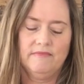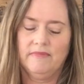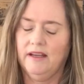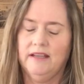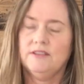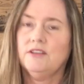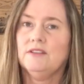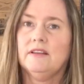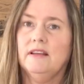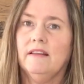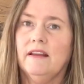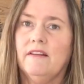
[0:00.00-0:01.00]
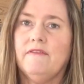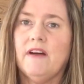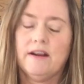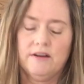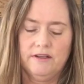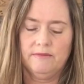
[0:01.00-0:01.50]
it just lit a
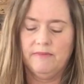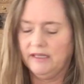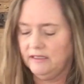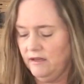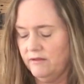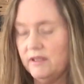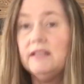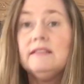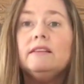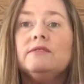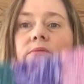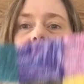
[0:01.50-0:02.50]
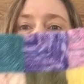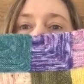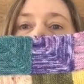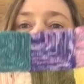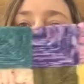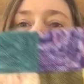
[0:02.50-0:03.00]
fire under me. So this is
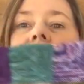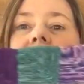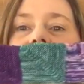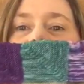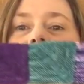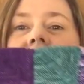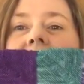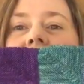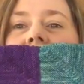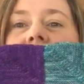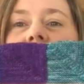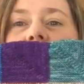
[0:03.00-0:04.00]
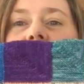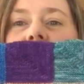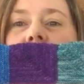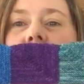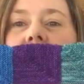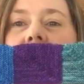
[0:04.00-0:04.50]
what I've
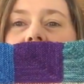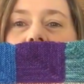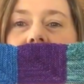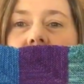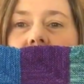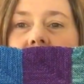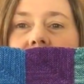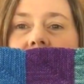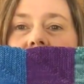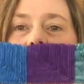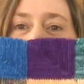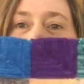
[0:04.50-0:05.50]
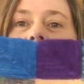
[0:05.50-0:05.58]
been working on in my spare